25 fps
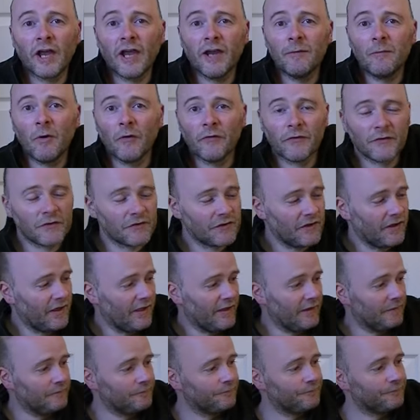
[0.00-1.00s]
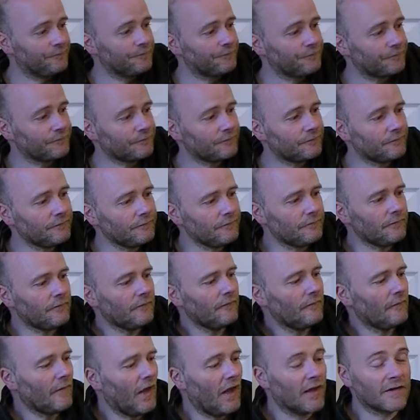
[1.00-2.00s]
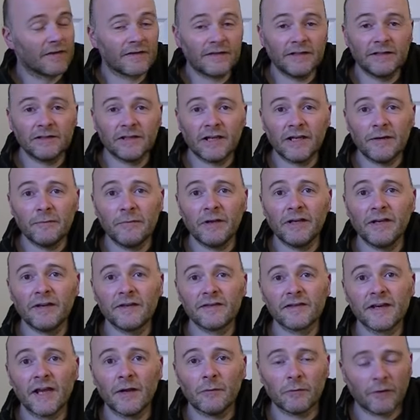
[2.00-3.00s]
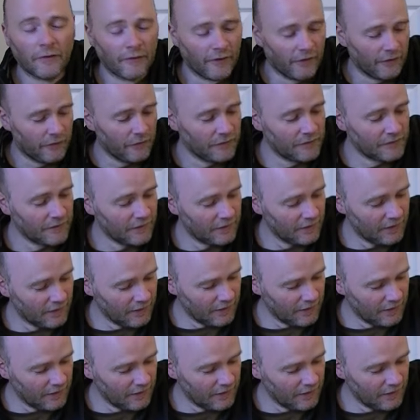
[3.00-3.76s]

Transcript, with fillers: came on the scene, I still keep meaning to get one of those,